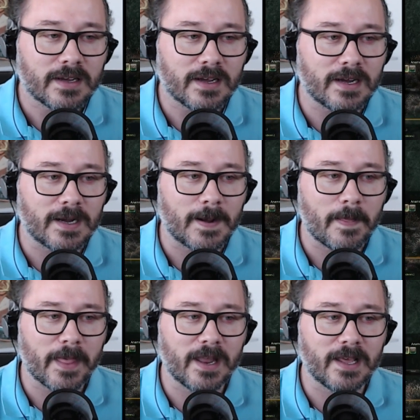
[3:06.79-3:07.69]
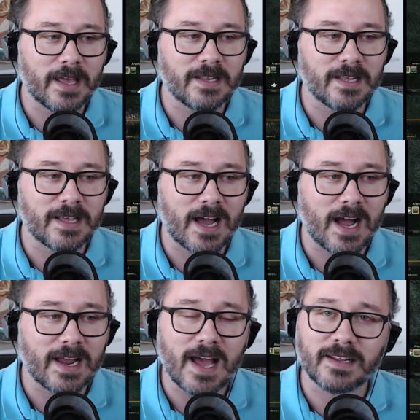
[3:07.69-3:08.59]
I
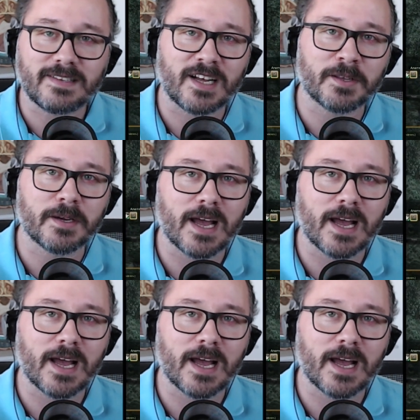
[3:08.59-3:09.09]
gotta tell you,